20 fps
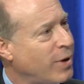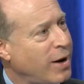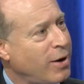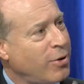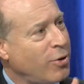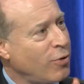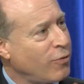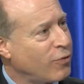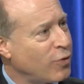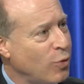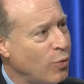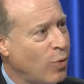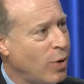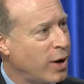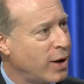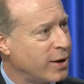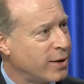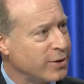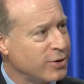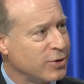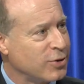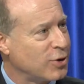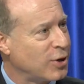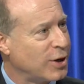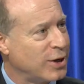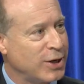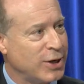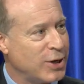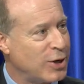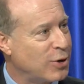I don't know if you want to, uh,
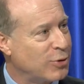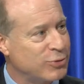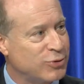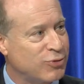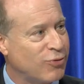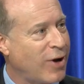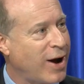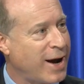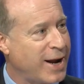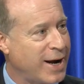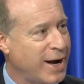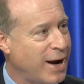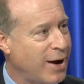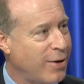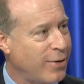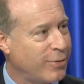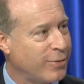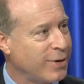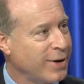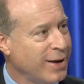you know, try it out.